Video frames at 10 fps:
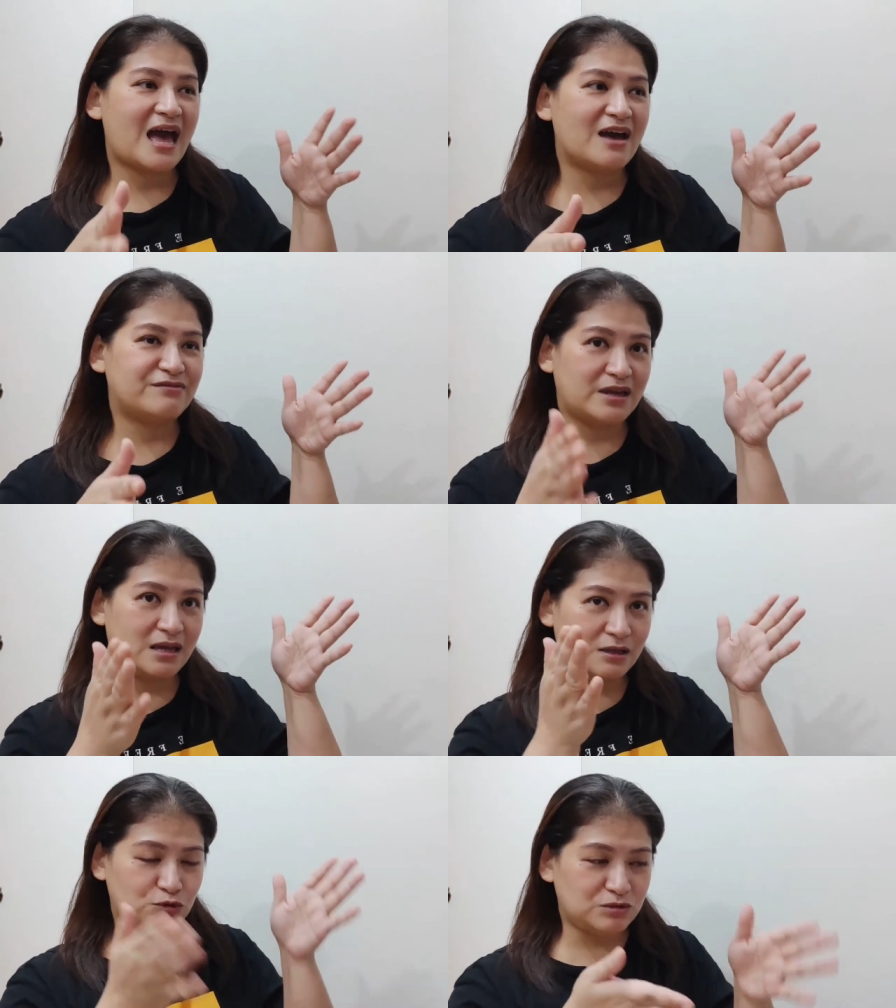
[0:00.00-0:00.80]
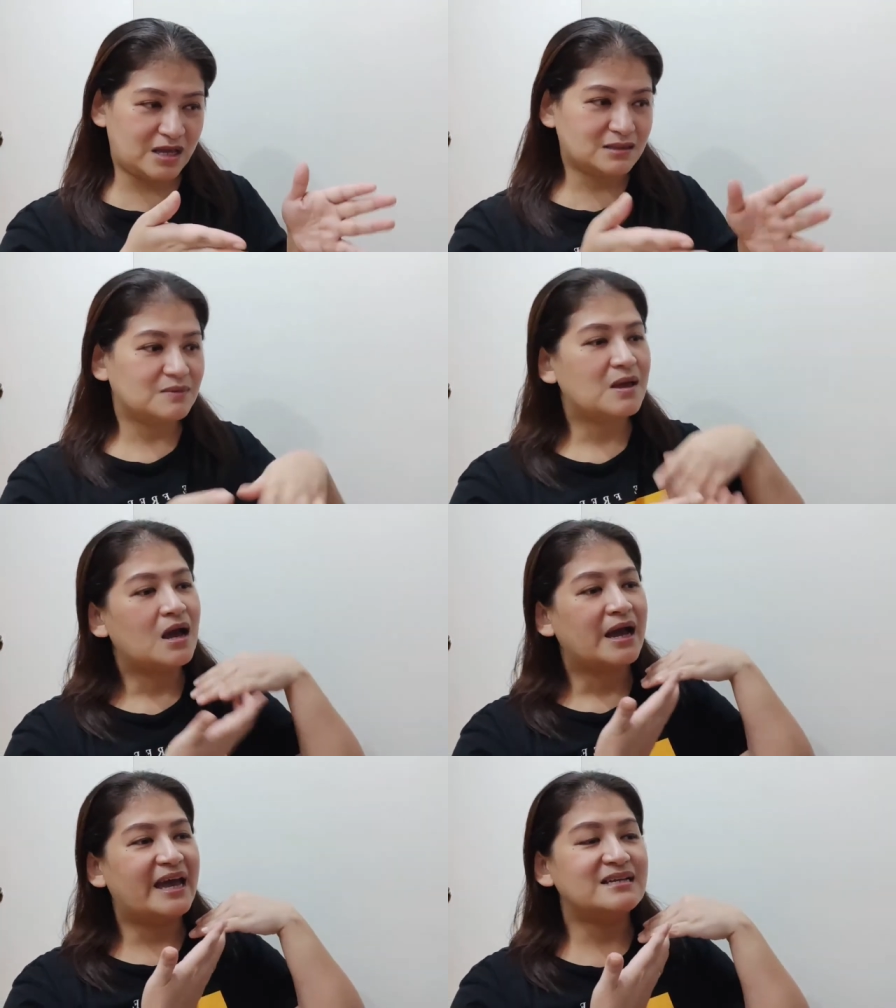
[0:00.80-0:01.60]
I have a unit
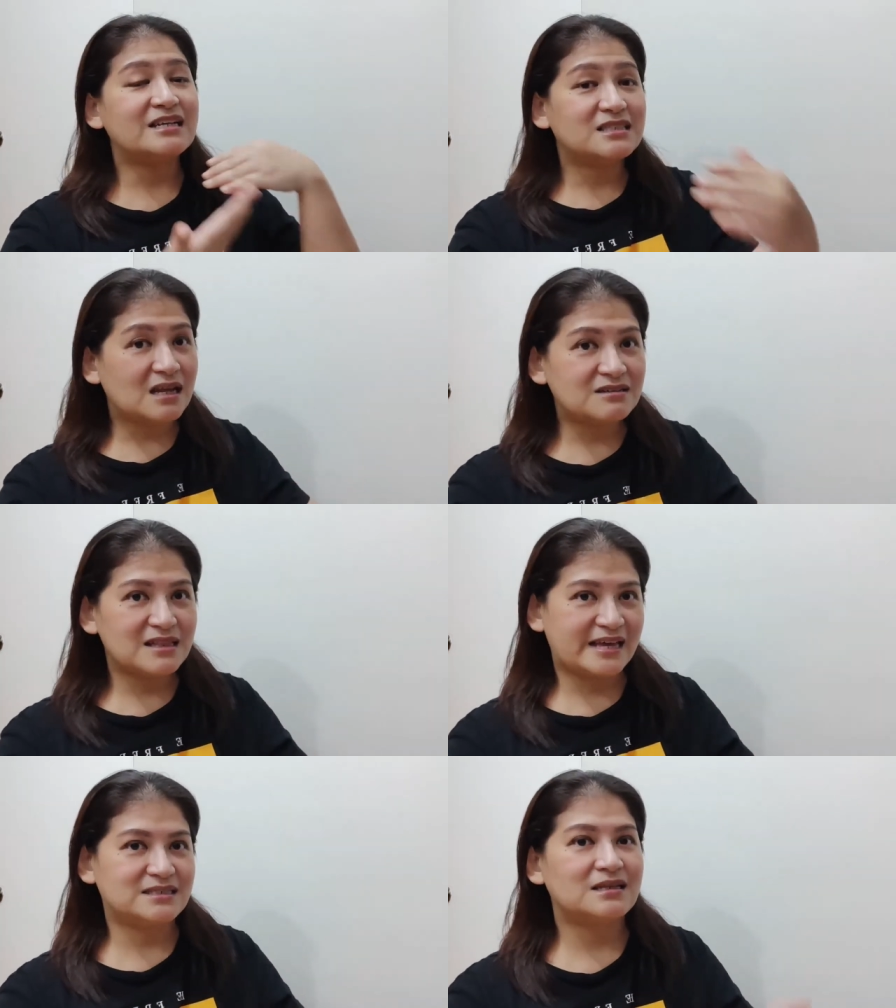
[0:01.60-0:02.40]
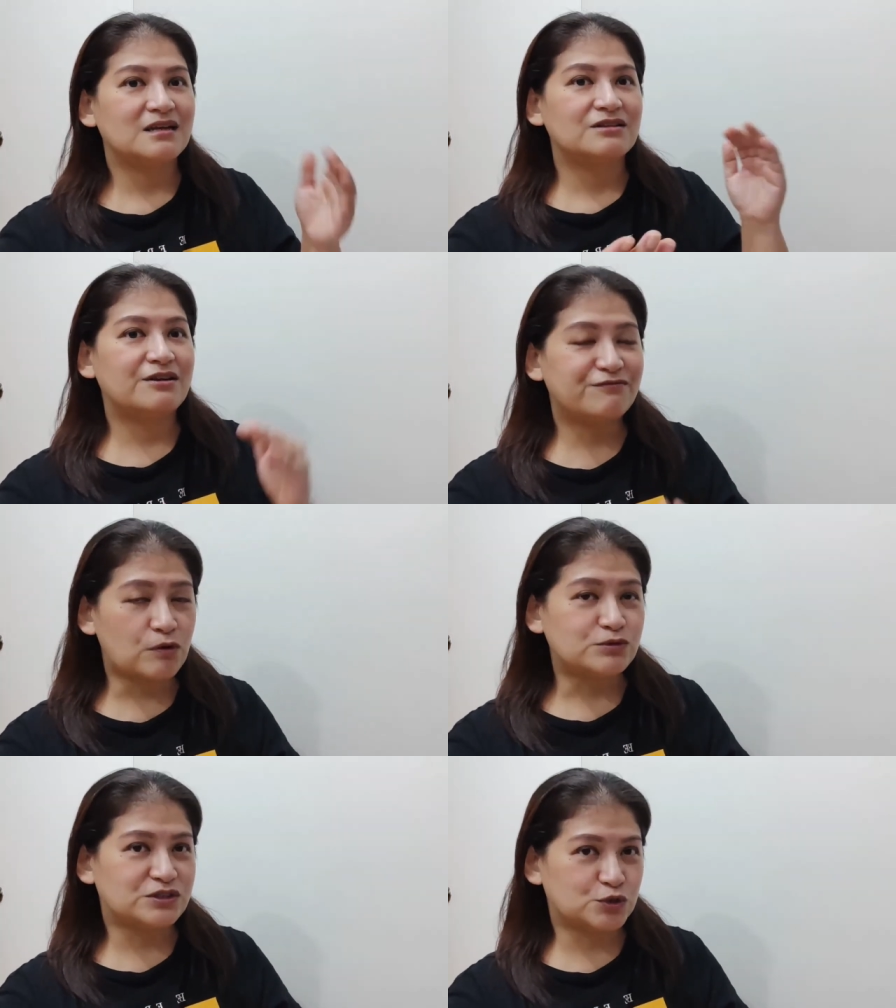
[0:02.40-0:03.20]
and I sterilize their
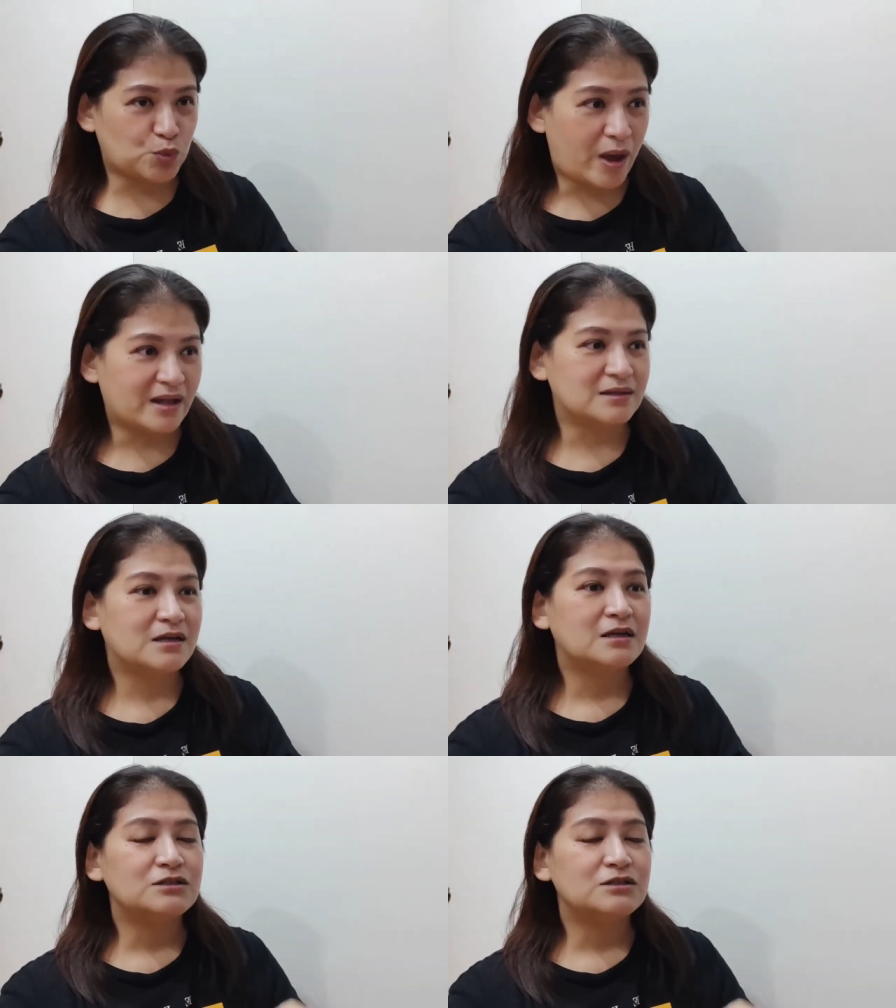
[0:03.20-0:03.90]
phones as well.